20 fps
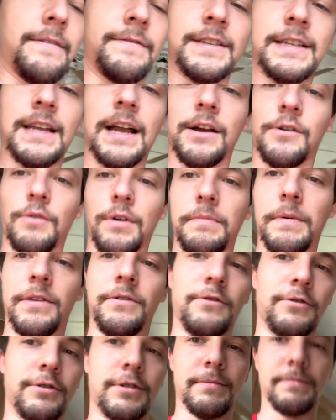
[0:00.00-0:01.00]
stuck with me
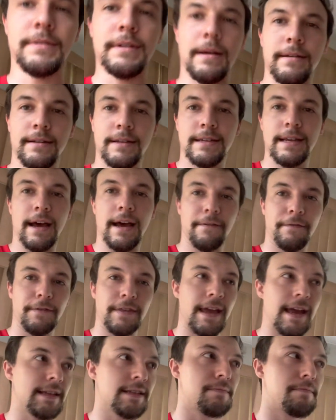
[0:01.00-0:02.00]
through some tough
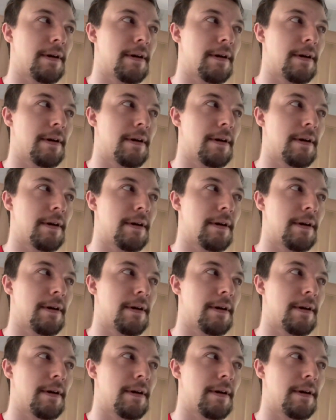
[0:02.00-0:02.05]
things,